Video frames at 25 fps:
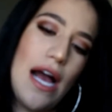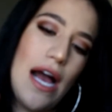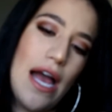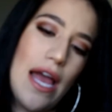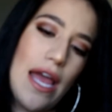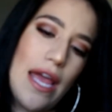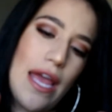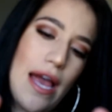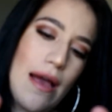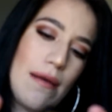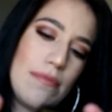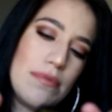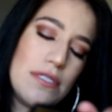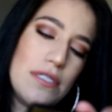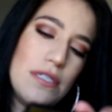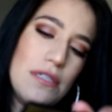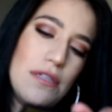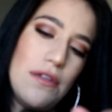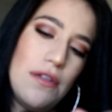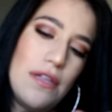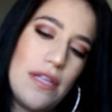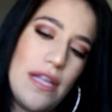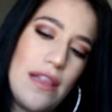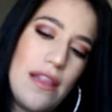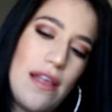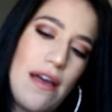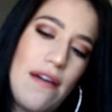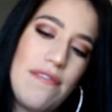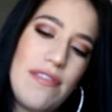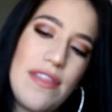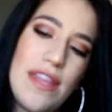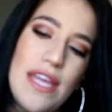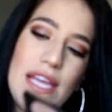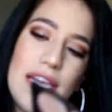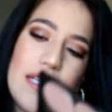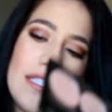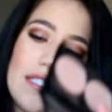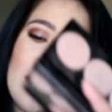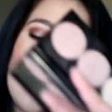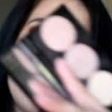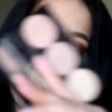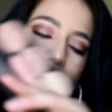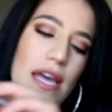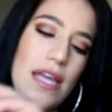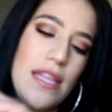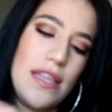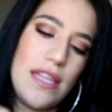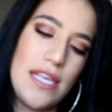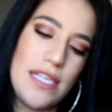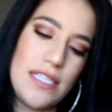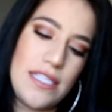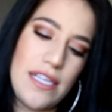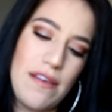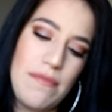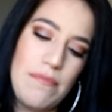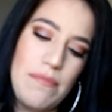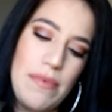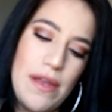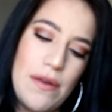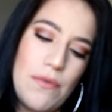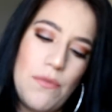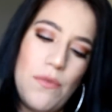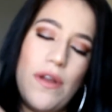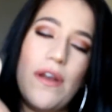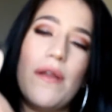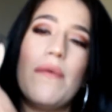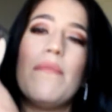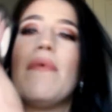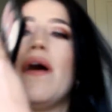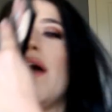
I absolutely love these. These have been one of